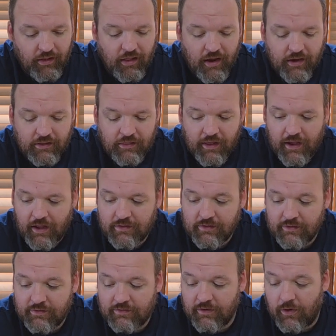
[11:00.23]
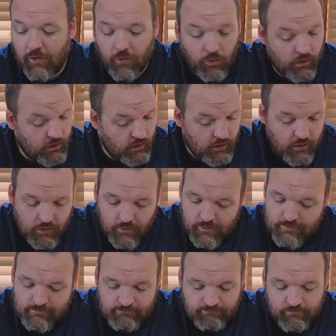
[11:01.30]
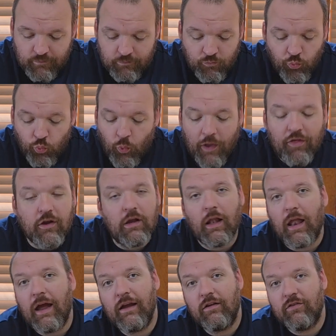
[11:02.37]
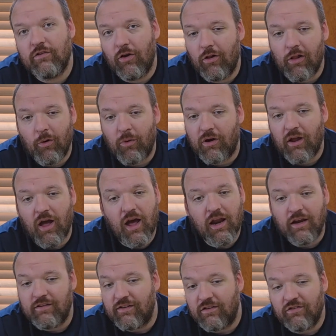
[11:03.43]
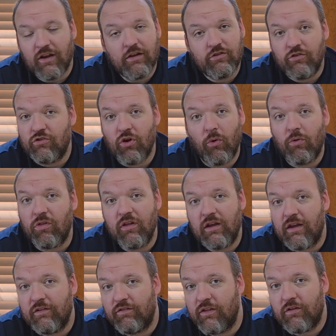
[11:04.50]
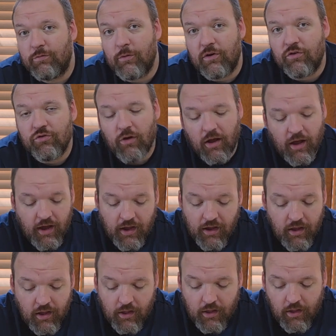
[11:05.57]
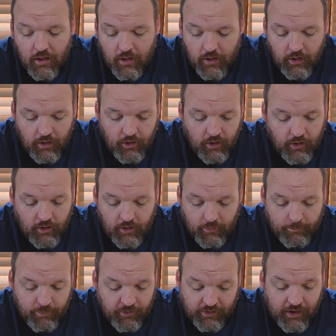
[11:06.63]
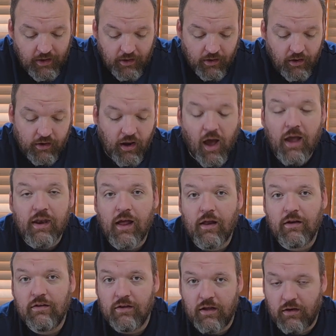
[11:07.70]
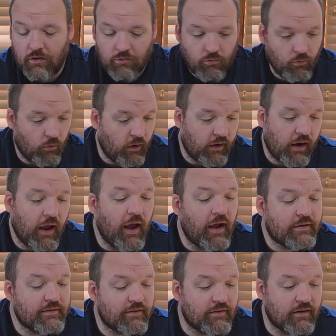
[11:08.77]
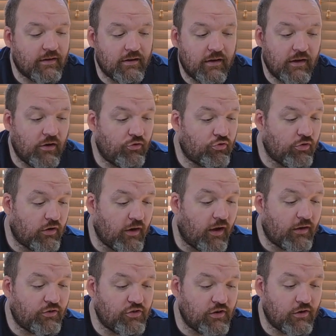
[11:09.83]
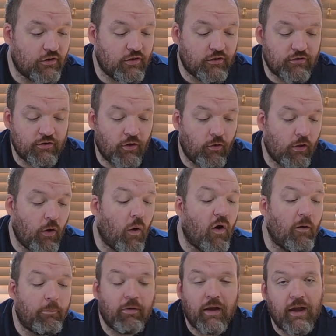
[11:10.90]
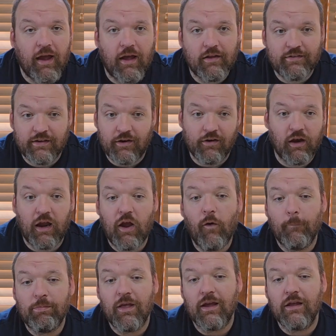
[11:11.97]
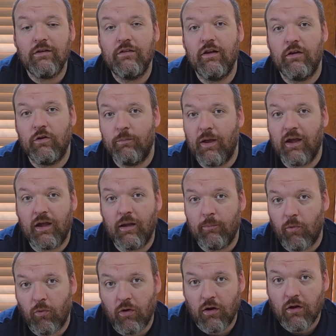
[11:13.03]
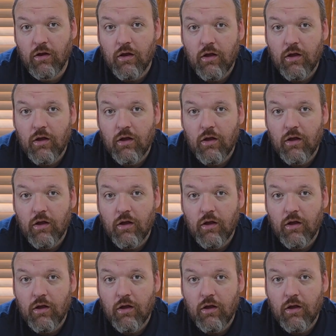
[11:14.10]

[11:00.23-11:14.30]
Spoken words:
like that. So whether you like solo or not, I suggest you totally give this one a try. But yeah, a 9 out of 10. What an excellent introduction to solo All Play has here, and I hope they continue making more.